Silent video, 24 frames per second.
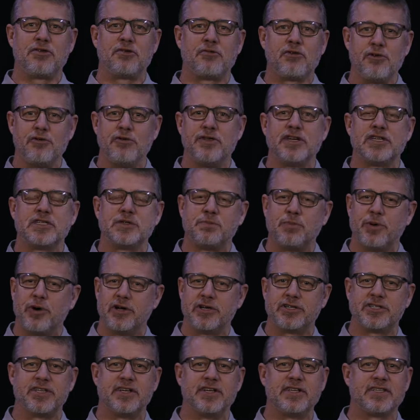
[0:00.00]
through this
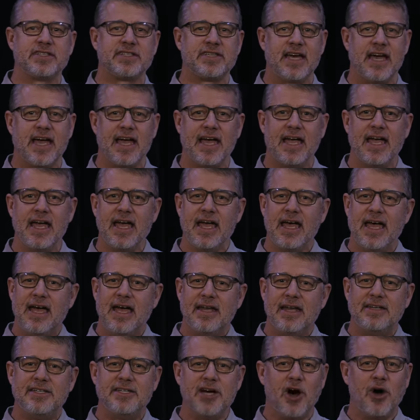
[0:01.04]
person to say,
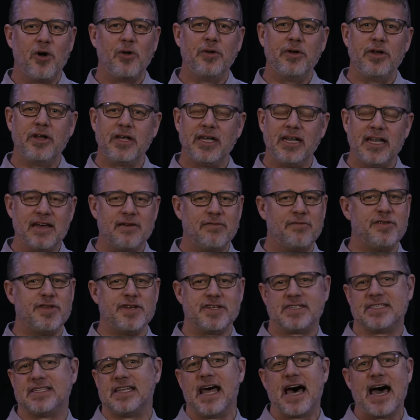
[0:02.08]
Don't live
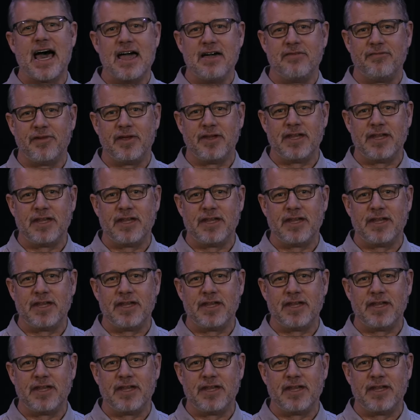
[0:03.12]
this life.